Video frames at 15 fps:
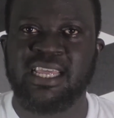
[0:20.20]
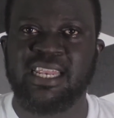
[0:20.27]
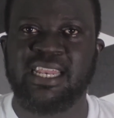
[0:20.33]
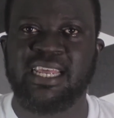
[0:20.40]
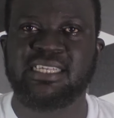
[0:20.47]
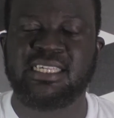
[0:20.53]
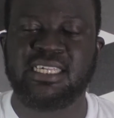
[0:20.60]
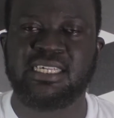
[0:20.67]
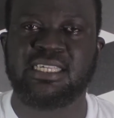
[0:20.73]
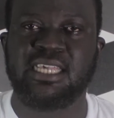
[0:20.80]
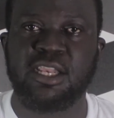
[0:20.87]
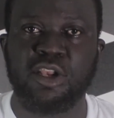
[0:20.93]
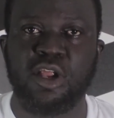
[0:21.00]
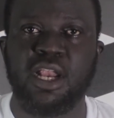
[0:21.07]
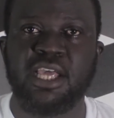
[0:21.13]
This is
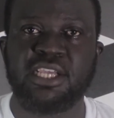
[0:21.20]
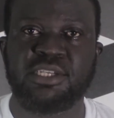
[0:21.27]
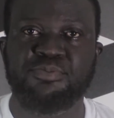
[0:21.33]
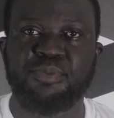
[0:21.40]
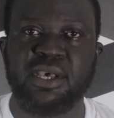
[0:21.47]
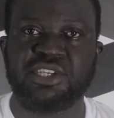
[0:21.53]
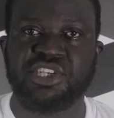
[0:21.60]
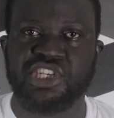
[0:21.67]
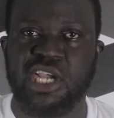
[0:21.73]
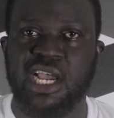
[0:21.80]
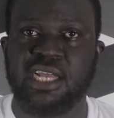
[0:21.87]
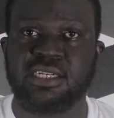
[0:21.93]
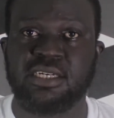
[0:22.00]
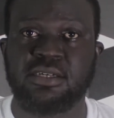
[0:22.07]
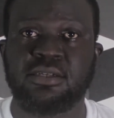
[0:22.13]
a knowledge-based
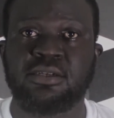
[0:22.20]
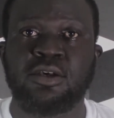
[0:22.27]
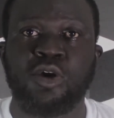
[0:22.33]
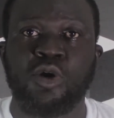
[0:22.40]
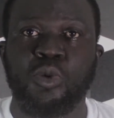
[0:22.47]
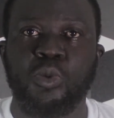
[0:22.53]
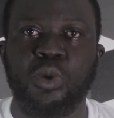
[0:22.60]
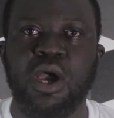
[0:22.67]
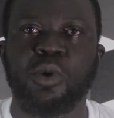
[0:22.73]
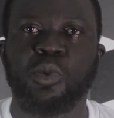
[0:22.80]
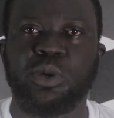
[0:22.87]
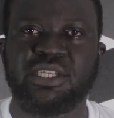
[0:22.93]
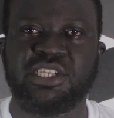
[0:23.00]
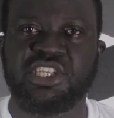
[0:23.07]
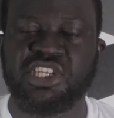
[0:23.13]
channel
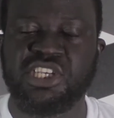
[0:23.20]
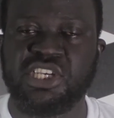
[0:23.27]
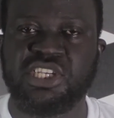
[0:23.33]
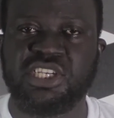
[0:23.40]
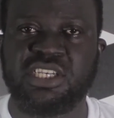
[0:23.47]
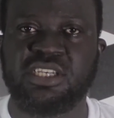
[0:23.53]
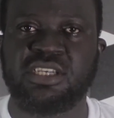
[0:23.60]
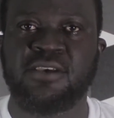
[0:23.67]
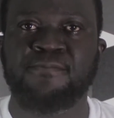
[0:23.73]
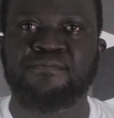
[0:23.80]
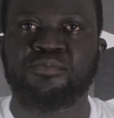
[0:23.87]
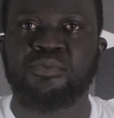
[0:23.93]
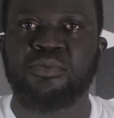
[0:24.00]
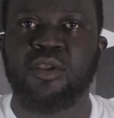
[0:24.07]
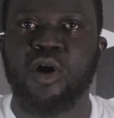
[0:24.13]
where we teach
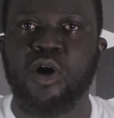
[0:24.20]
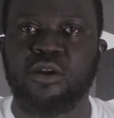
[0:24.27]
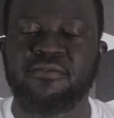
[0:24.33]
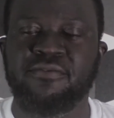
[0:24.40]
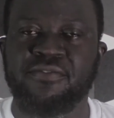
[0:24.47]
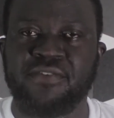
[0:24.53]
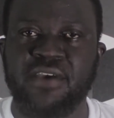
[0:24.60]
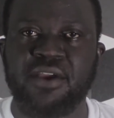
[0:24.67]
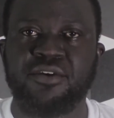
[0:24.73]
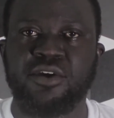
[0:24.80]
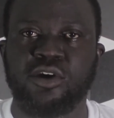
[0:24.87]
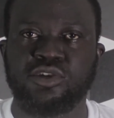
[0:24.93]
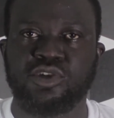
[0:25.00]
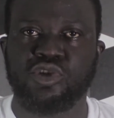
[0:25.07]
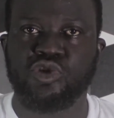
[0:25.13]
on
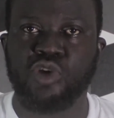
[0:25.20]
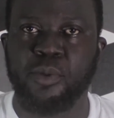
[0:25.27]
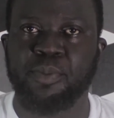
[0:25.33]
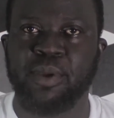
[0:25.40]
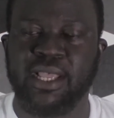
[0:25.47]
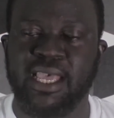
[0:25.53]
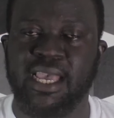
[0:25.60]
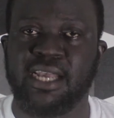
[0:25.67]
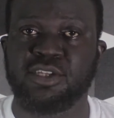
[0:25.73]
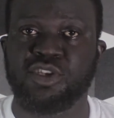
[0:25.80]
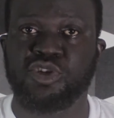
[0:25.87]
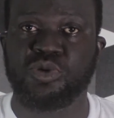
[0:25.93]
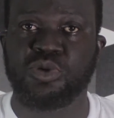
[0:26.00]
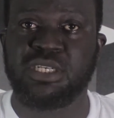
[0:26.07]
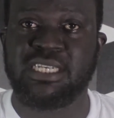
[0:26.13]
various topics, and
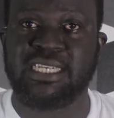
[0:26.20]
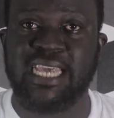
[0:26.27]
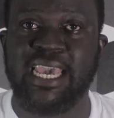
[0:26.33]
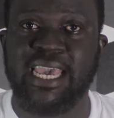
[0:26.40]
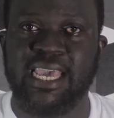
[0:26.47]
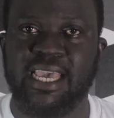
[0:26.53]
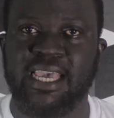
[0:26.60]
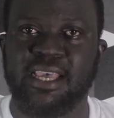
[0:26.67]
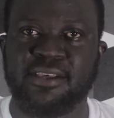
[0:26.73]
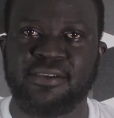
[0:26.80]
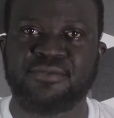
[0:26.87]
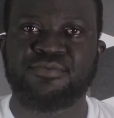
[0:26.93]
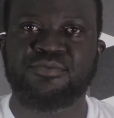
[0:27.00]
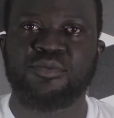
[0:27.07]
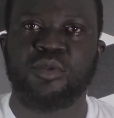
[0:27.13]
today
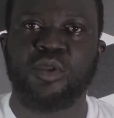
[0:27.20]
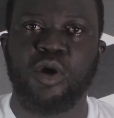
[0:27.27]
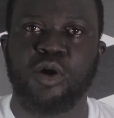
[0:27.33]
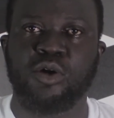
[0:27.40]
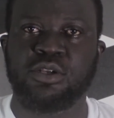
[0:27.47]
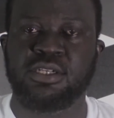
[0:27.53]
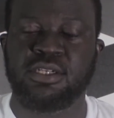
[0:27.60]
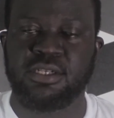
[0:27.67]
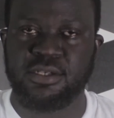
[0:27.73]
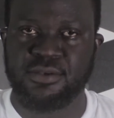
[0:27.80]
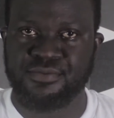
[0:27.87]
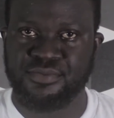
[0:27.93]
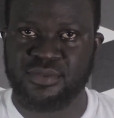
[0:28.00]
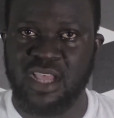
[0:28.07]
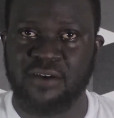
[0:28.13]
on
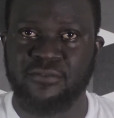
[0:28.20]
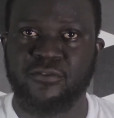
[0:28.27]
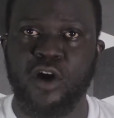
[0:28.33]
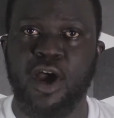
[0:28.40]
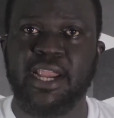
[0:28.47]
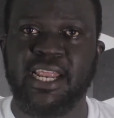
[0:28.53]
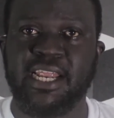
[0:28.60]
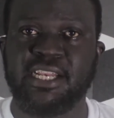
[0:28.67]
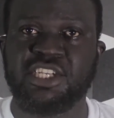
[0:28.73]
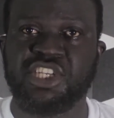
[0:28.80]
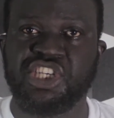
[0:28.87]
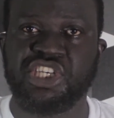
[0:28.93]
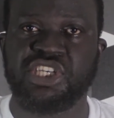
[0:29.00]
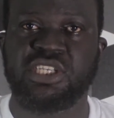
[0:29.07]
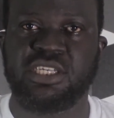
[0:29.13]
avoiding
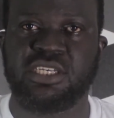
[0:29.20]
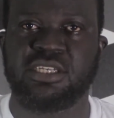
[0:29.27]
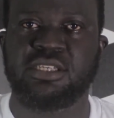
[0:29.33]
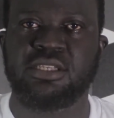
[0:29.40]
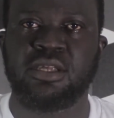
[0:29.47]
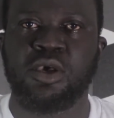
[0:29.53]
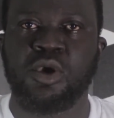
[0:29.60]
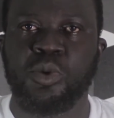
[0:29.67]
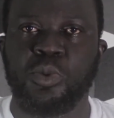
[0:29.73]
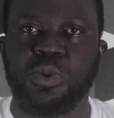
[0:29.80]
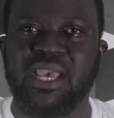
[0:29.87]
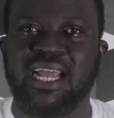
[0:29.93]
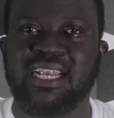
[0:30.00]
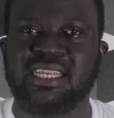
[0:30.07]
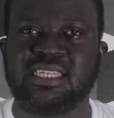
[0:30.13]
cheating,
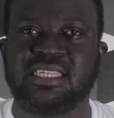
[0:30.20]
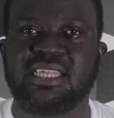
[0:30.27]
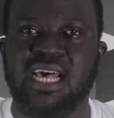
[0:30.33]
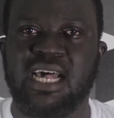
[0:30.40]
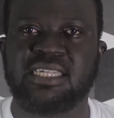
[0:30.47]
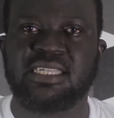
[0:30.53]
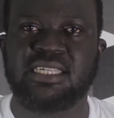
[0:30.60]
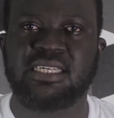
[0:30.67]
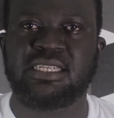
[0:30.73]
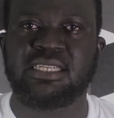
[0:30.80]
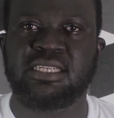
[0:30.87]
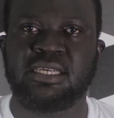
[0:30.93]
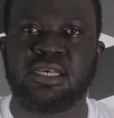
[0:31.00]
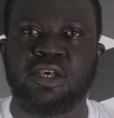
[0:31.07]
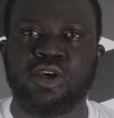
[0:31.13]
we are
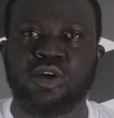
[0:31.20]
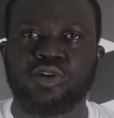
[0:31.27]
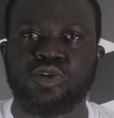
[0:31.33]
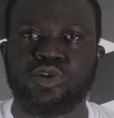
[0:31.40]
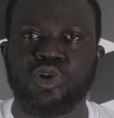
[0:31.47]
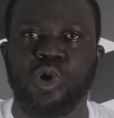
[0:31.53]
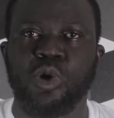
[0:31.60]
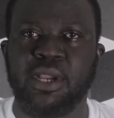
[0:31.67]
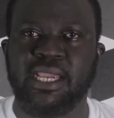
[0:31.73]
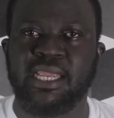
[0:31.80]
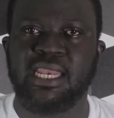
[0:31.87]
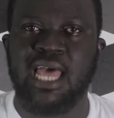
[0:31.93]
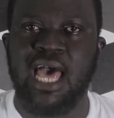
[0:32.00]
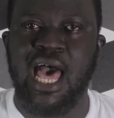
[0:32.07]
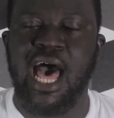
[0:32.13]
discussing
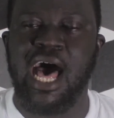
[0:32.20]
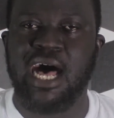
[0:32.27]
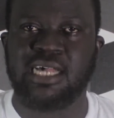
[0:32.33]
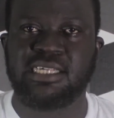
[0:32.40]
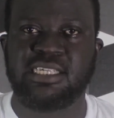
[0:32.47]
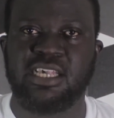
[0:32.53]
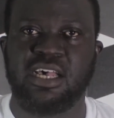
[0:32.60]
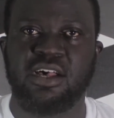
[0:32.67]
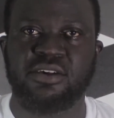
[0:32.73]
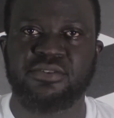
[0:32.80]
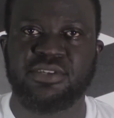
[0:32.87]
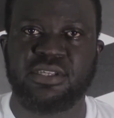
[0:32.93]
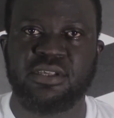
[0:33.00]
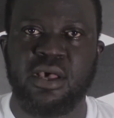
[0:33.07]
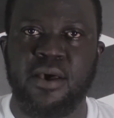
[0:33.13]
knowing
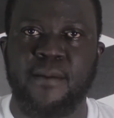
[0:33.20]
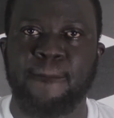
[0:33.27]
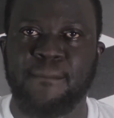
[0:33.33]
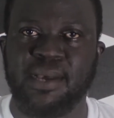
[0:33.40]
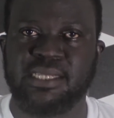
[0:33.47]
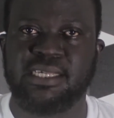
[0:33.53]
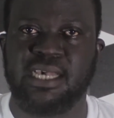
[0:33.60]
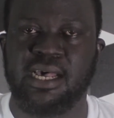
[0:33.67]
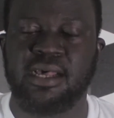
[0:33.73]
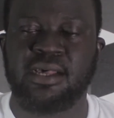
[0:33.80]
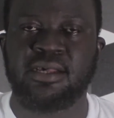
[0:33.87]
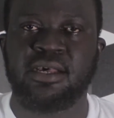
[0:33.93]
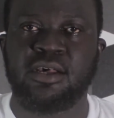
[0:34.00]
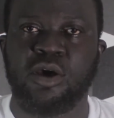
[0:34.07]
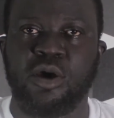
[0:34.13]
ourselves better.
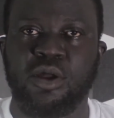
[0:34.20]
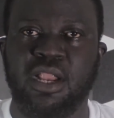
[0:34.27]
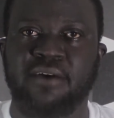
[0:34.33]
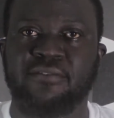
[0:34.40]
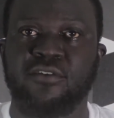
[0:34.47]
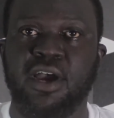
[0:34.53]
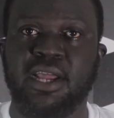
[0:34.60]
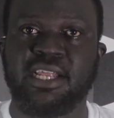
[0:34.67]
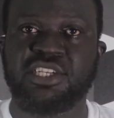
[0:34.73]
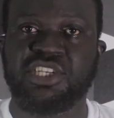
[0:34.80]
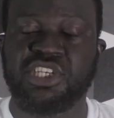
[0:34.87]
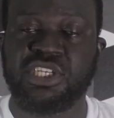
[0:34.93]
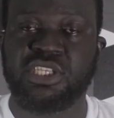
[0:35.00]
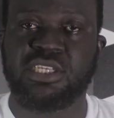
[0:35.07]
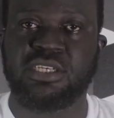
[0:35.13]
On avoiding
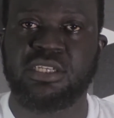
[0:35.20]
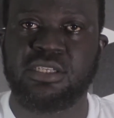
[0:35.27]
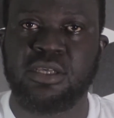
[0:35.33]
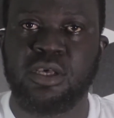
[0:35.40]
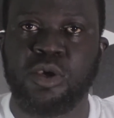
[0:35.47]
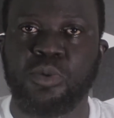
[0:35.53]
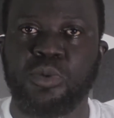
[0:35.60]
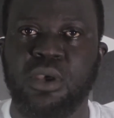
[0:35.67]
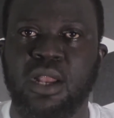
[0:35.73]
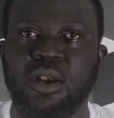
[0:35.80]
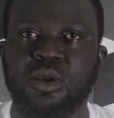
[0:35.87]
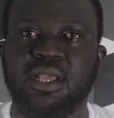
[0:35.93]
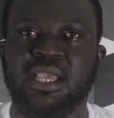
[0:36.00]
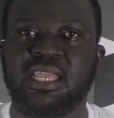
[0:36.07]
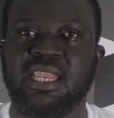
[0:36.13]
cheating, we are
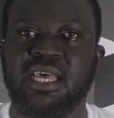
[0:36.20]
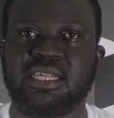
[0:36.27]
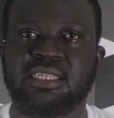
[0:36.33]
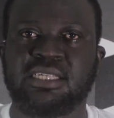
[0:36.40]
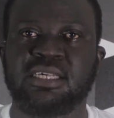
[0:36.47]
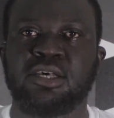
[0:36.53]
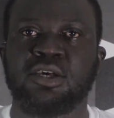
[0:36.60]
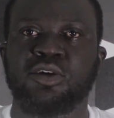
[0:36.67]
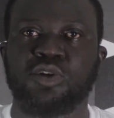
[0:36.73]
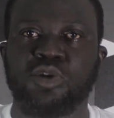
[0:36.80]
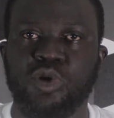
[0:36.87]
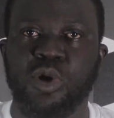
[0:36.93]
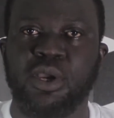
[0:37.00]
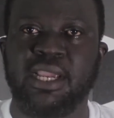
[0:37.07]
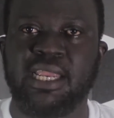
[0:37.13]
looking at
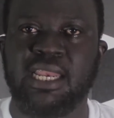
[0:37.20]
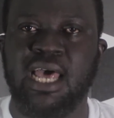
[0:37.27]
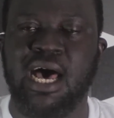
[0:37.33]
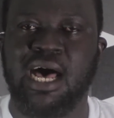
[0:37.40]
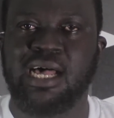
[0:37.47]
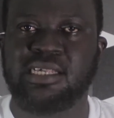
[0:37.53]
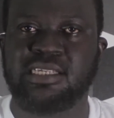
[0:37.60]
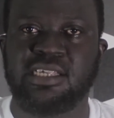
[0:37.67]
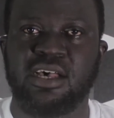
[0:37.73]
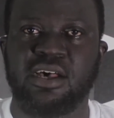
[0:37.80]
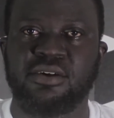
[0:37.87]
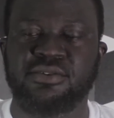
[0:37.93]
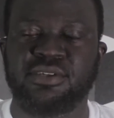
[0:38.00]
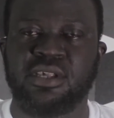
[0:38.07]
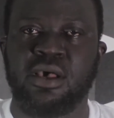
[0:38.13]
knowing
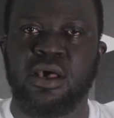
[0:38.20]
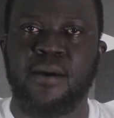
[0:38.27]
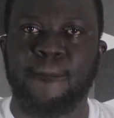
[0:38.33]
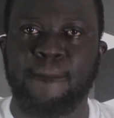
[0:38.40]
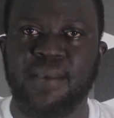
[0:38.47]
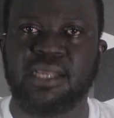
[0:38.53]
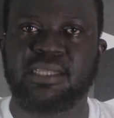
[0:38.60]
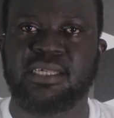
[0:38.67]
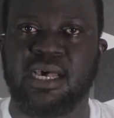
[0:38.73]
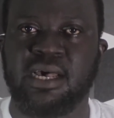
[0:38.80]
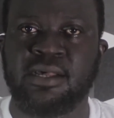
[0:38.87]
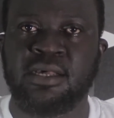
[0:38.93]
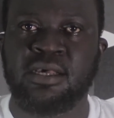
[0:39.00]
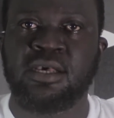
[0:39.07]
ourselves better.